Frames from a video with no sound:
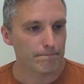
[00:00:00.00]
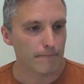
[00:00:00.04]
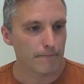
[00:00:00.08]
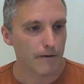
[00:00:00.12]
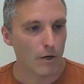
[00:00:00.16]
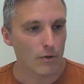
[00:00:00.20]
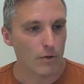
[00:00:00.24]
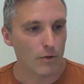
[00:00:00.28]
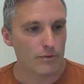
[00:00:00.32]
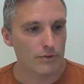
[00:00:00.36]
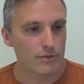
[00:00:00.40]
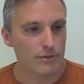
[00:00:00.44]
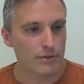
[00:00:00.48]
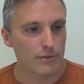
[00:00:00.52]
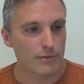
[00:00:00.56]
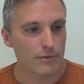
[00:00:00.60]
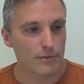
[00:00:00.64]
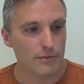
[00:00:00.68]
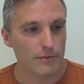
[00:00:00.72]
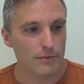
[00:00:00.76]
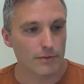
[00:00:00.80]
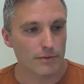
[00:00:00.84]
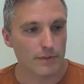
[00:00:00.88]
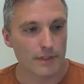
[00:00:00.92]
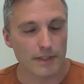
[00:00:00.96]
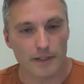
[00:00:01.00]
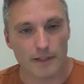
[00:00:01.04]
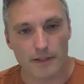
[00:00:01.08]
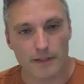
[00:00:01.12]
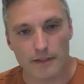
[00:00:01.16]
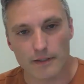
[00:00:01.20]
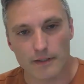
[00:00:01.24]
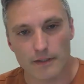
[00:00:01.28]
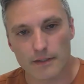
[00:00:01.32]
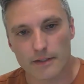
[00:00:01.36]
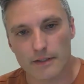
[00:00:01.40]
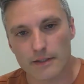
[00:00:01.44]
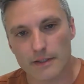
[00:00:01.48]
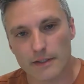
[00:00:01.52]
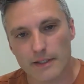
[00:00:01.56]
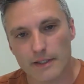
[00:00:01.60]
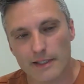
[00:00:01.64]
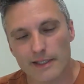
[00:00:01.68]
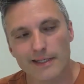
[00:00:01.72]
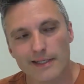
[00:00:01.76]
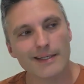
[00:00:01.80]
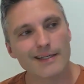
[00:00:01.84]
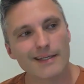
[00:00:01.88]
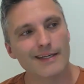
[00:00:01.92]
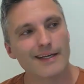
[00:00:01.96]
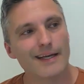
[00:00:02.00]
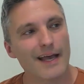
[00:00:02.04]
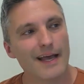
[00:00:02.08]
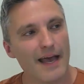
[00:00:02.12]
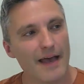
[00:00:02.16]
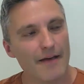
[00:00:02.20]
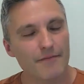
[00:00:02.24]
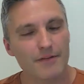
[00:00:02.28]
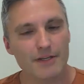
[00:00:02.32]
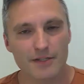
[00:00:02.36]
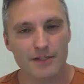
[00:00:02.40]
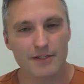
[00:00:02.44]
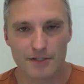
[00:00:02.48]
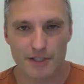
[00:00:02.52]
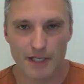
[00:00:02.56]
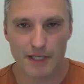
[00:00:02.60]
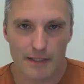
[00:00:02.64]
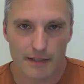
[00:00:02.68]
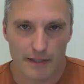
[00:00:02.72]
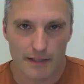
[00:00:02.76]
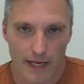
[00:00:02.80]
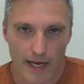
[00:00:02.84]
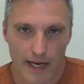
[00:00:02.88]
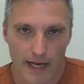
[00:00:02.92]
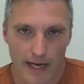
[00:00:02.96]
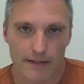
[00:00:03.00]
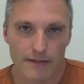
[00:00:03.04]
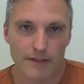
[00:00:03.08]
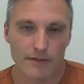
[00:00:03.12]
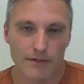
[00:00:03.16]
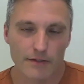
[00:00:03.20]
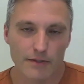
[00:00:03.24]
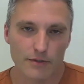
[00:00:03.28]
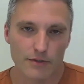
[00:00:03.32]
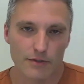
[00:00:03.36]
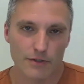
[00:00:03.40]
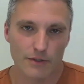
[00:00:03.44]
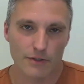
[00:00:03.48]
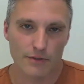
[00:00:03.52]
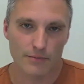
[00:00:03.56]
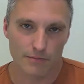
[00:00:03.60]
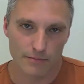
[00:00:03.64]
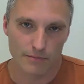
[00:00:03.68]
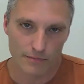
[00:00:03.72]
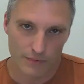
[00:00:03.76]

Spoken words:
Also, having said that there's a